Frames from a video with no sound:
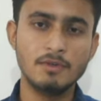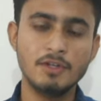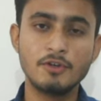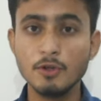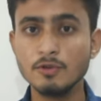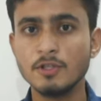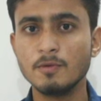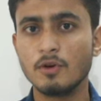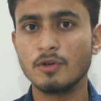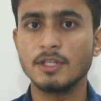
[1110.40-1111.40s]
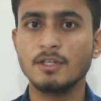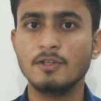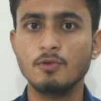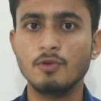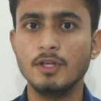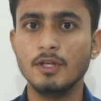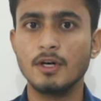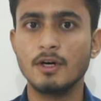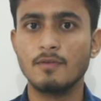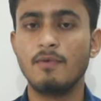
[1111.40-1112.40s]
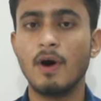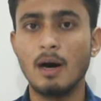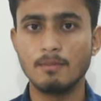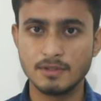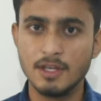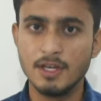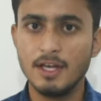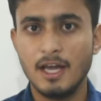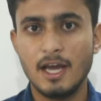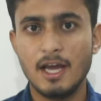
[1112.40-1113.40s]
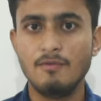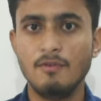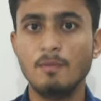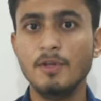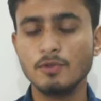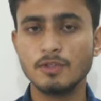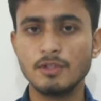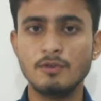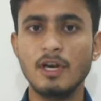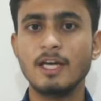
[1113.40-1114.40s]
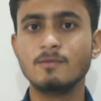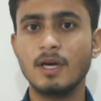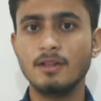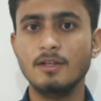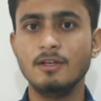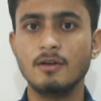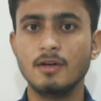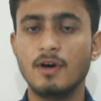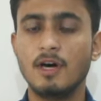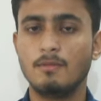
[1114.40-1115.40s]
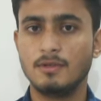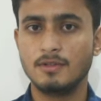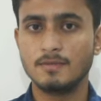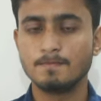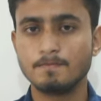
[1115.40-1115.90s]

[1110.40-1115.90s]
introduce the project into the farms and will be utilized by the farmers.